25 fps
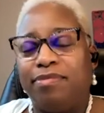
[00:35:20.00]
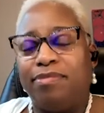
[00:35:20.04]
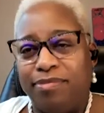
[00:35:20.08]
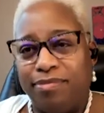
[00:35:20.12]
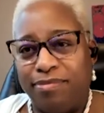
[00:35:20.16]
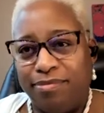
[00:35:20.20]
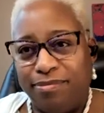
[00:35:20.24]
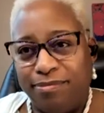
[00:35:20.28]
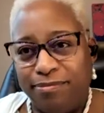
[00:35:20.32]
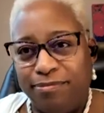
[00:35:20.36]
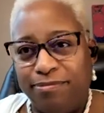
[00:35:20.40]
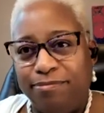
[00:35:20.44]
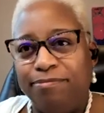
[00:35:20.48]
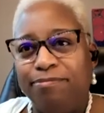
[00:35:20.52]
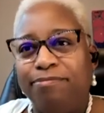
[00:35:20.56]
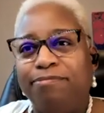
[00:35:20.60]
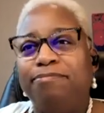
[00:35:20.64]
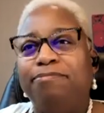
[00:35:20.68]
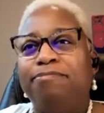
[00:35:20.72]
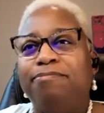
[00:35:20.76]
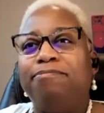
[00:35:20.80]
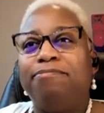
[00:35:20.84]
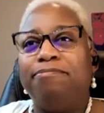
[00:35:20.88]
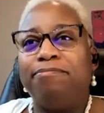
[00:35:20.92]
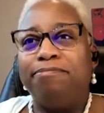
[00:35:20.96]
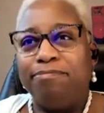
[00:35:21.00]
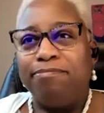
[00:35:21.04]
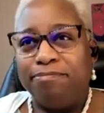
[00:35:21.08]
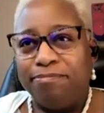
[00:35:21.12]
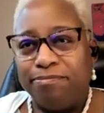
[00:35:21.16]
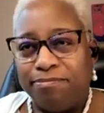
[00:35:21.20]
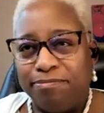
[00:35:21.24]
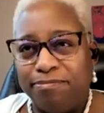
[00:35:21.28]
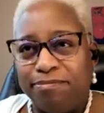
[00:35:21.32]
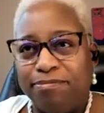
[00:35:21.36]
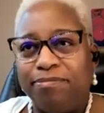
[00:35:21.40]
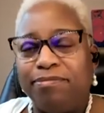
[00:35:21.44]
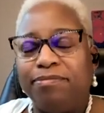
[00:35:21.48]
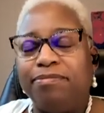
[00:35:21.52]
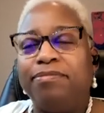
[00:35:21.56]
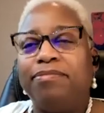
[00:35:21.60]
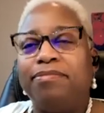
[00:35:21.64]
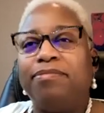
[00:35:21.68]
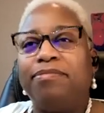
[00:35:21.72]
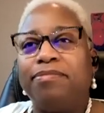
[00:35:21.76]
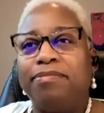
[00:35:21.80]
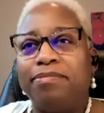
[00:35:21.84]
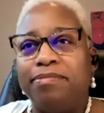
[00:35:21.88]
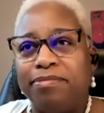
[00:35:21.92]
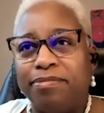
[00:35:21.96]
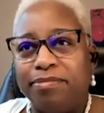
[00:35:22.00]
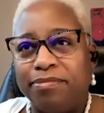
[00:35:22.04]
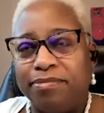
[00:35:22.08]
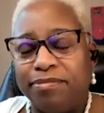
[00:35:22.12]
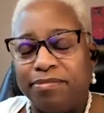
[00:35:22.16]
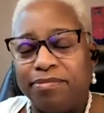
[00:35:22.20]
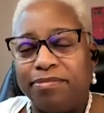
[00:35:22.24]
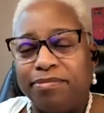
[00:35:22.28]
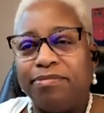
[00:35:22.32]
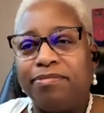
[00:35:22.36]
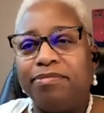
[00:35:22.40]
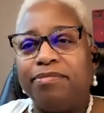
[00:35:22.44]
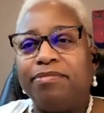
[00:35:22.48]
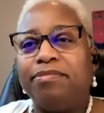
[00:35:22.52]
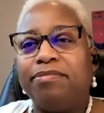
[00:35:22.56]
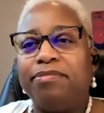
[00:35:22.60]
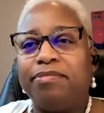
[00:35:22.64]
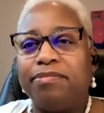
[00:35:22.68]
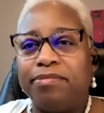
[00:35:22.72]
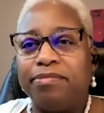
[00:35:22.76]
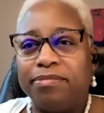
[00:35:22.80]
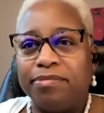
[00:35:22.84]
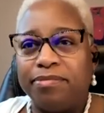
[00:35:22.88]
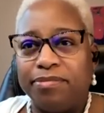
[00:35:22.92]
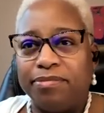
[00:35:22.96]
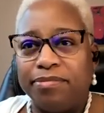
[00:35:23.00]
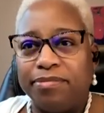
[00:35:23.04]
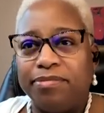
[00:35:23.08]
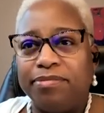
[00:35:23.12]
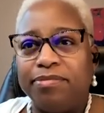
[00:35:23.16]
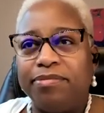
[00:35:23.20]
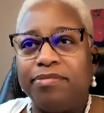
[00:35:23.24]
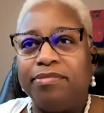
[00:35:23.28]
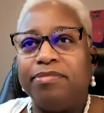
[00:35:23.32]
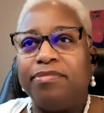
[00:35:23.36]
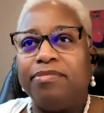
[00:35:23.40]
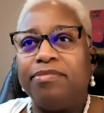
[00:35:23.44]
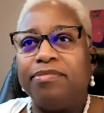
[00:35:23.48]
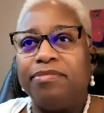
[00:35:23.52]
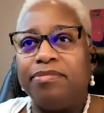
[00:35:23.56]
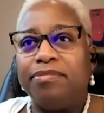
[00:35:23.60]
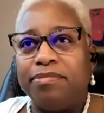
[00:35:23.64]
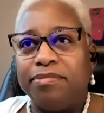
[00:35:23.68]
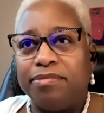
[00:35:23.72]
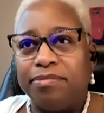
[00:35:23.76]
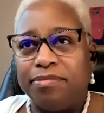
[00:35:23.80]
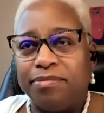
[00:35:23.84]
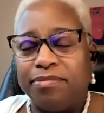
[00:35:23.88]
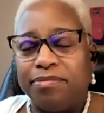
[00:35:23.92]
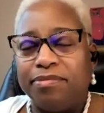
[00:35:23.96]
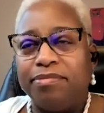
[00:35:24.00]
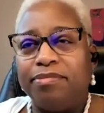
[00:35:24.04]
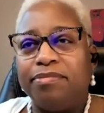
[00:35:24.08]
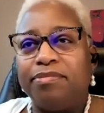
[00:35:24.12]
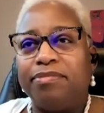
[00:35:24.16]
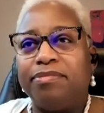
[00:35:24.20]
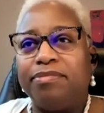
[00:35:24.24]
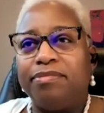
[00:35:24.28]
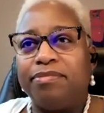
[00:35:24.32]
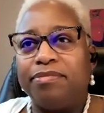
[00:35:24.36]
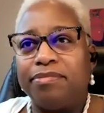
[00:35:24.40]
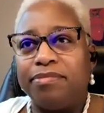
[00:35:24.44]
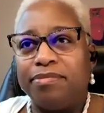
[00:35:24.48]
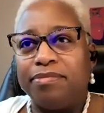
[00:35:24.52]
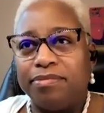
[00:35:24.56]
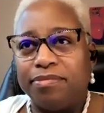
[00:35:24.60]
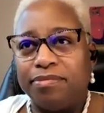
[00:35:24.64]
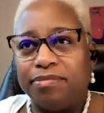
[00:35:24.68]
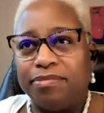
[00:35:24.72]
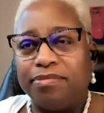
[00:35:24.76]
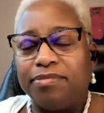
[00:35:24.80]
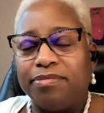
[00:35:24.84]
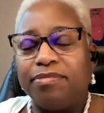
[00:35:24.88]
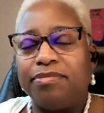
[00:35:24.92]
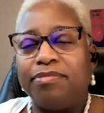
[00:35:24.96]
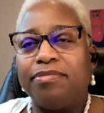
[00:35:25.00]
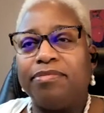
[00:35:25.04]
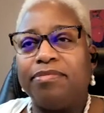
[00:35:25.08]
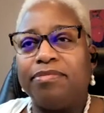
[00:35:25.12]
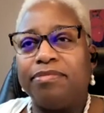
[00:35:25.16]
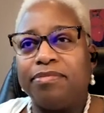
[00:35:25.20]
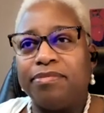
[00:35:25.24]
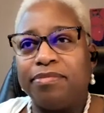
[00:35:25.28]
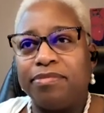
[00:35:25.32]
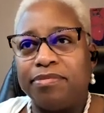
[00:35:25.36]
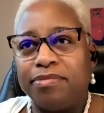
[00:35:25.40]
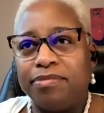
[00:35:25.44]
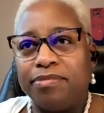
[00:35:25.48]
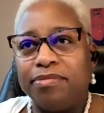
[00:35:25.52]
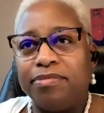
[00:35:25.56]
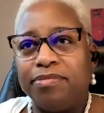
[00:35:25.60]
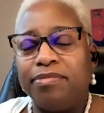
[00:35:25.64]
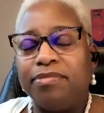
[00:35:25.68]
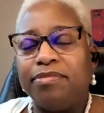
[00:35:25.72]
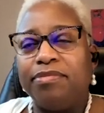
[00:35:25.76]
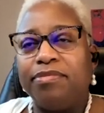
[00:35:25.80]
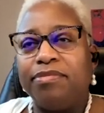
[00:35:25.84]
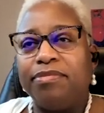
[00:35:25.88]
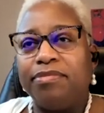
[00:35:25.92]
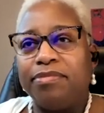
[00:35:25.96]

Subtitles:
[no speech]